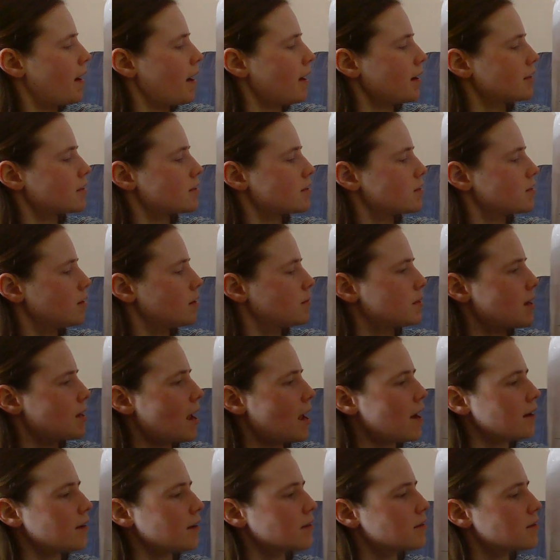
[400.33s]
X times
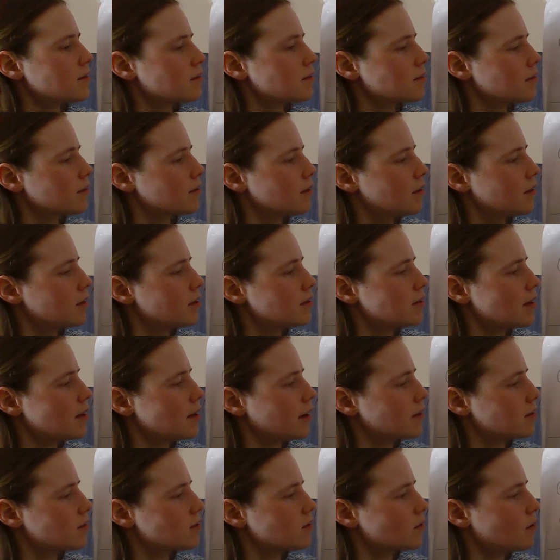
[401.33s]
x is
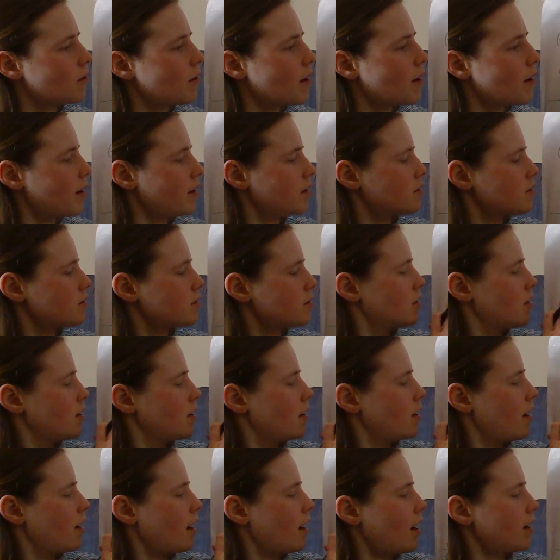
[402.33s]
x squared.
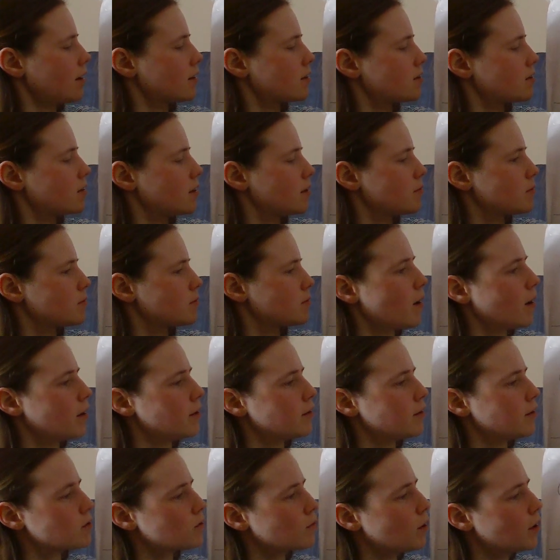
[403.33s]
X times
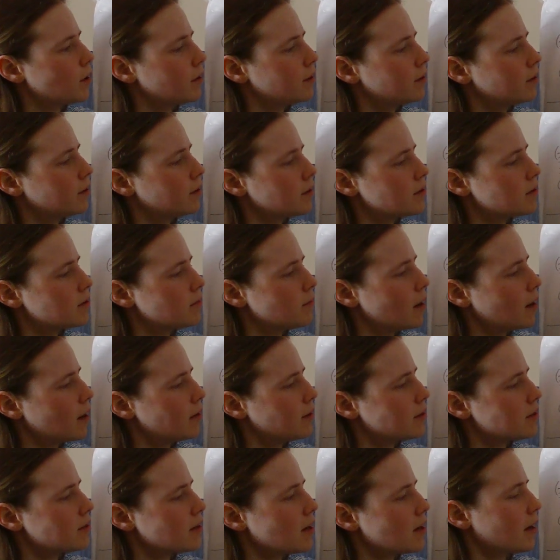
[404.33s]
minus 1 is
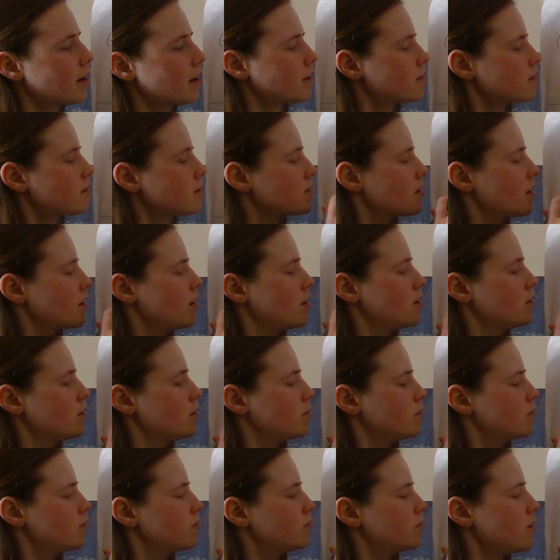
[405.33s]
minus x.
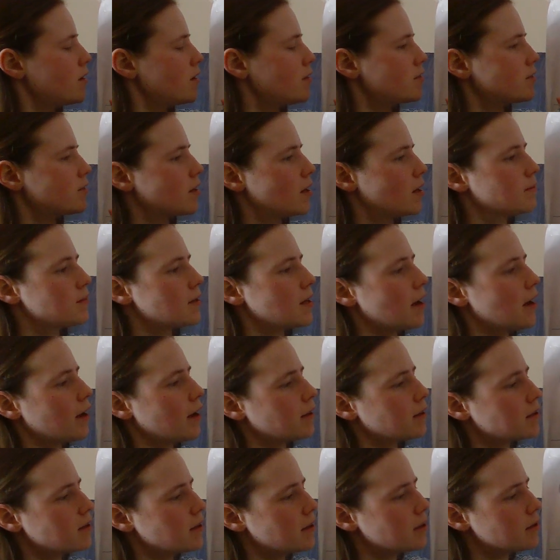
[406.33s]
5 times
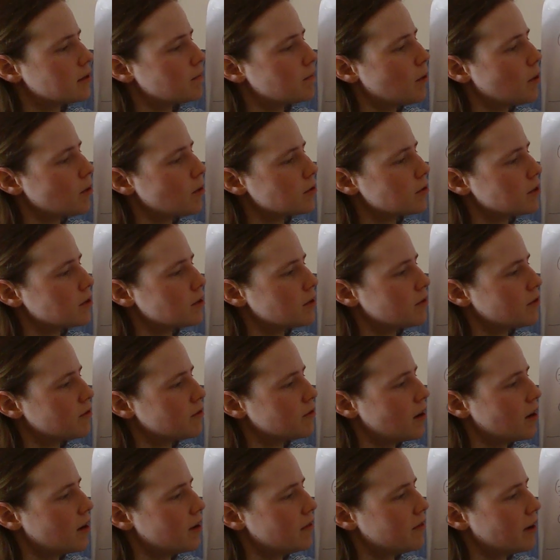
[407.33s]
x is positive
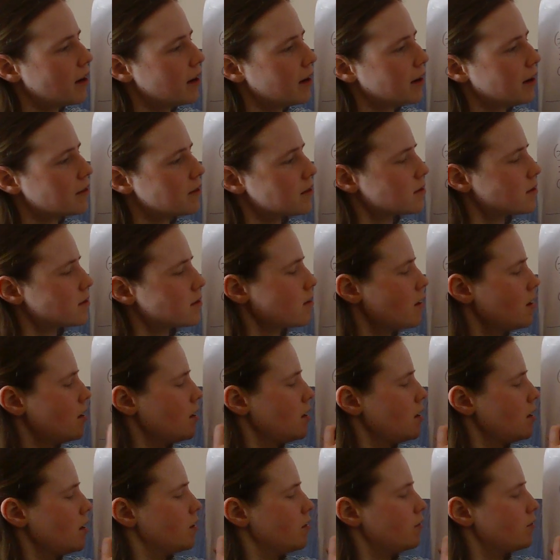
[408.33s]
5x.
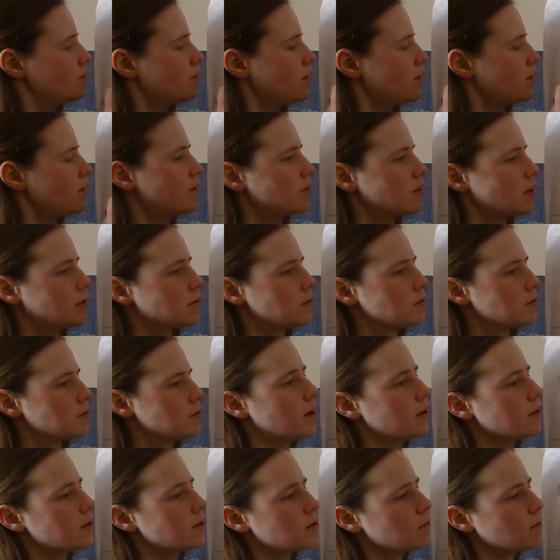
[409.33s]
5 times
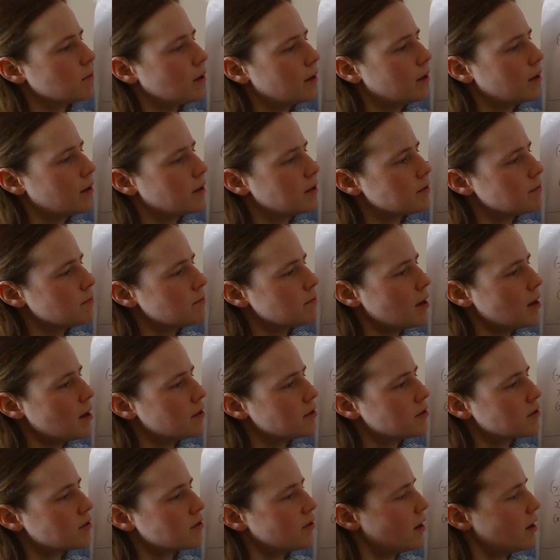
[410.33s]
minus 1 is
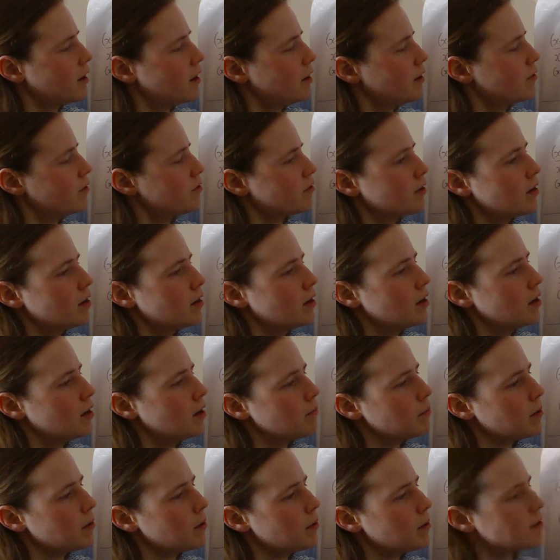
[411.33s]
minus 5,
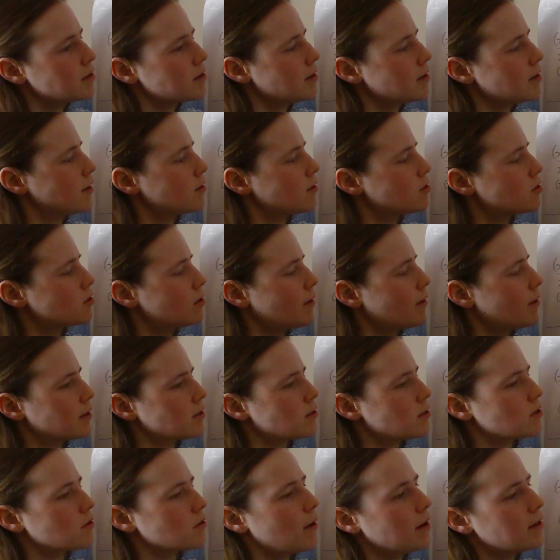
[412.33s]
plus that
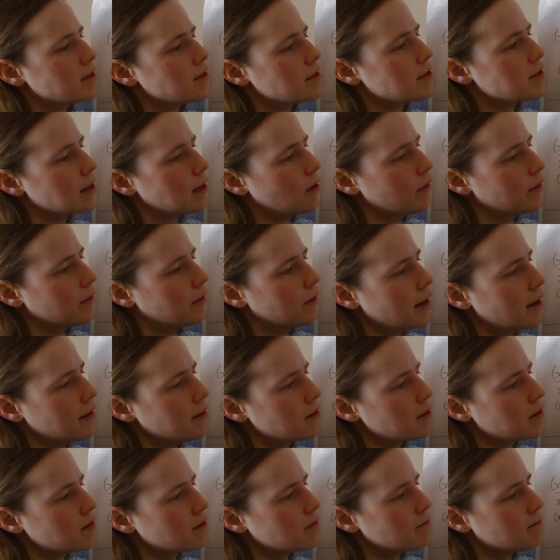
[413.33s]
2x squared still on the
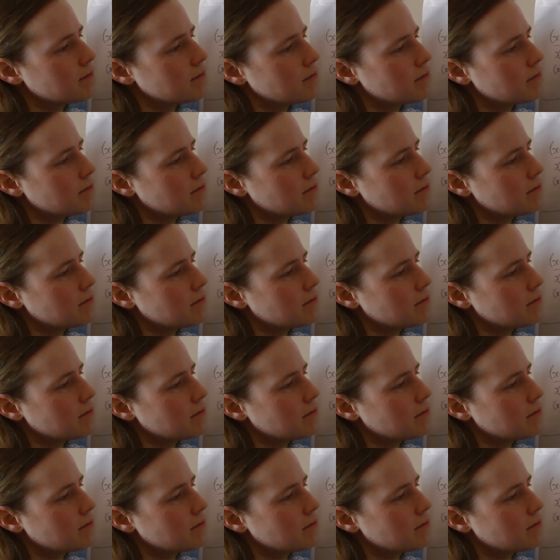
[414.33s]
end.